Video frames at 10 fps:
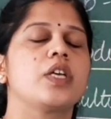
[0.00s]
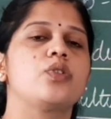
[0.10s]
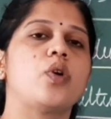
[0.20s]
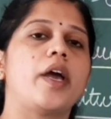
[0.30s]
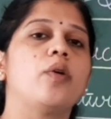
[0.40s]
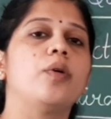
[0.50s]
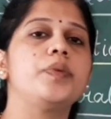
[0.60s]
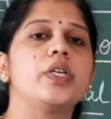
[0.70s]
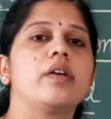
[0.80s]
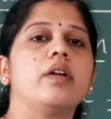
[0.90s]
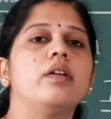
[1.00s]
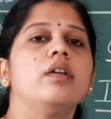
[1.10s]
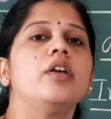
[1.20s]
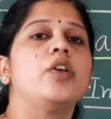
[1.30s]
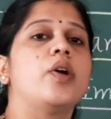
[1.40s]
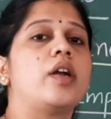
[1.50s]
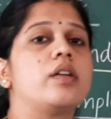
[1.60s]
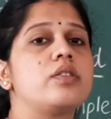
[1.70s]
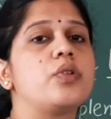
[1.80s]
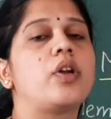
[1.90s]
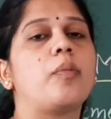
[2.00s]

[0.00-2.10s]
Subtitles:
So, I hope children you understood